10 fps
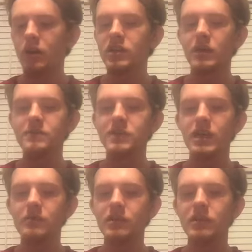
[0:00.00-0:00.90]
Kip
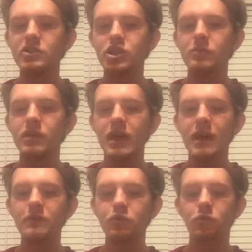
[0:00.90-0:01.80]
Sabian and Jimmy
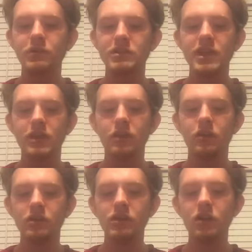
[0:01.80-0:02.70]
Havoc will be taking
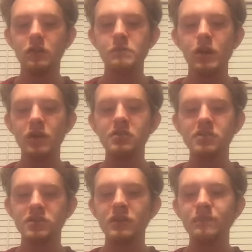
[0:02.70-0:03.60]
on the Young
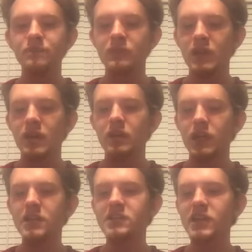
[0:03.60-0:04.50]
Bucks.
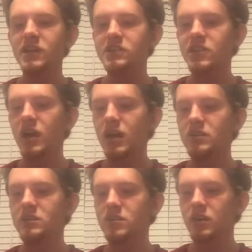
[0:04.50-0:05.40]
Lay Sex
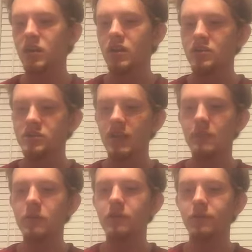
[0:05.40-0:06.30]
Gods,
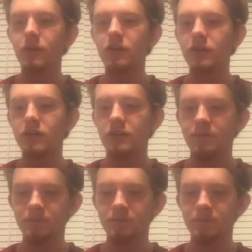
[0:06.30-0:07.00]
Sammy Guevara,